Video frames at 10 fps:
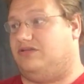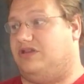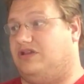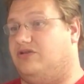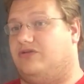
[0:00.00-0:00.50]

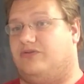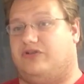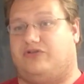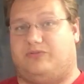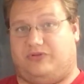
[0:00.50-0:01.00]
the
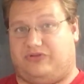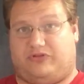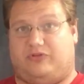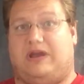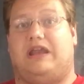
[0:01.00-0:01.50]
universe was
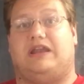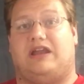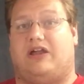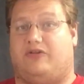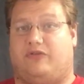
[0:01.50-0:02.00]
created
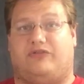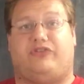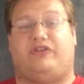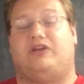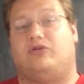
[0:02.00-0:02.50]
out of a
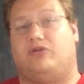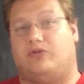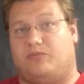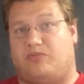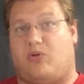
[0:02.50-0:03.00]

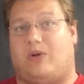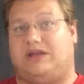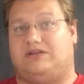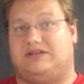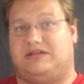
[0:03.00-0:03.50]
single
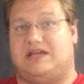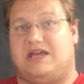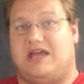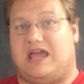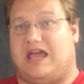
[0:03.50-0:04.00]
point,
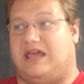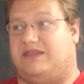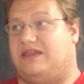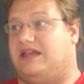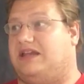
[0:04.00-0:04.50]

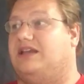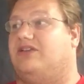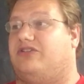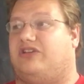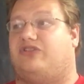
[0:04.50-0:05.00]
and that it
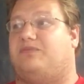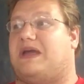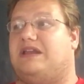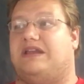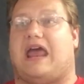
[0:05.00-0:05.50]
has
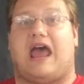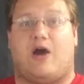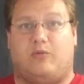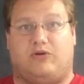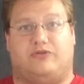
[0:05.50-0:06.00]
expanded
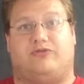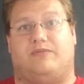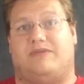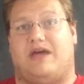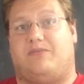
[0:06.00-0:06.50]
outward
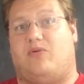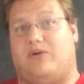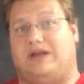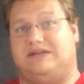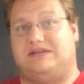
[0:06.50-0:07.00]
from that
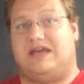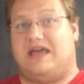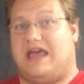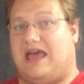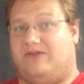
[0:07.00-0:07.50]
point
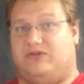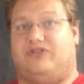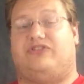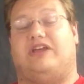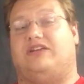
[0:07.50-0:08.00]
ever
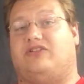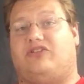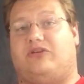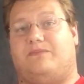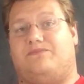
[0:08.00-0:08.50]

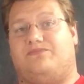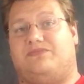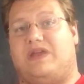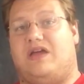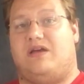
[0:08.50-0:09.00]
since.
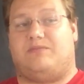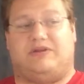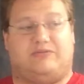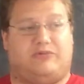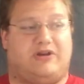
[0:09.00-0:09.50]

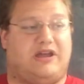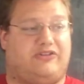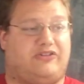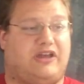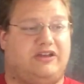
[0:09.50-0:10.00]
But
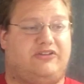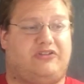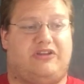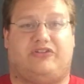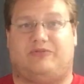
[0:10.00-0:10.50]
whereas science
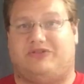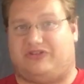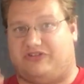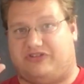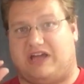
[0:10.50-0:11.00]
says it was
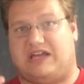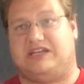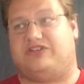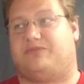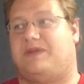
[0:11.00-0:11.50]
this
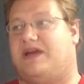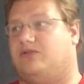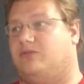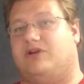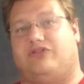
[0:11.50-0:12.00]
tiny
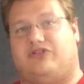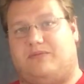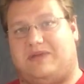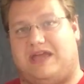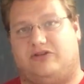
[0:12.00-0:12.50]
speck where
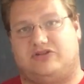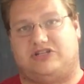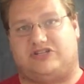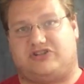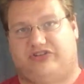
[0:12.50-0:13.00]
some
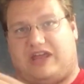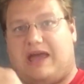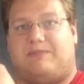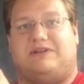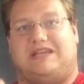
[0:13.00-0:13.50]
energy just
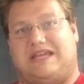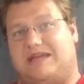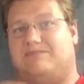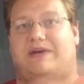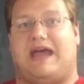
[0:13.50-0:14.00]
happened to
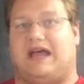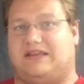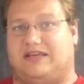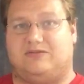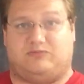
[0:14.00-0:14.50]

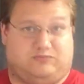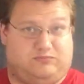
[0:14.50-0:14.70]
impact it,